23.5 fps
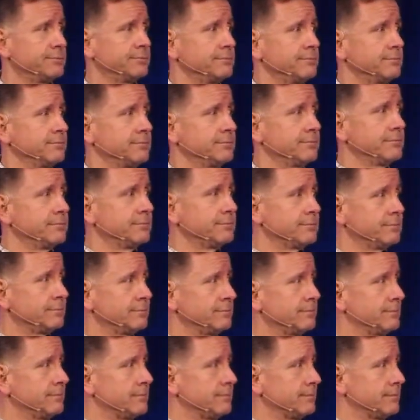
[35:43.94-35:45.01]

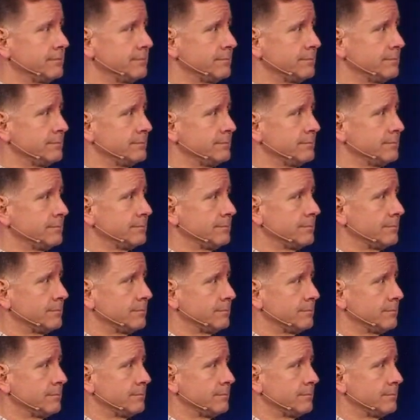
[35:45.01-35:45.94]
(silence)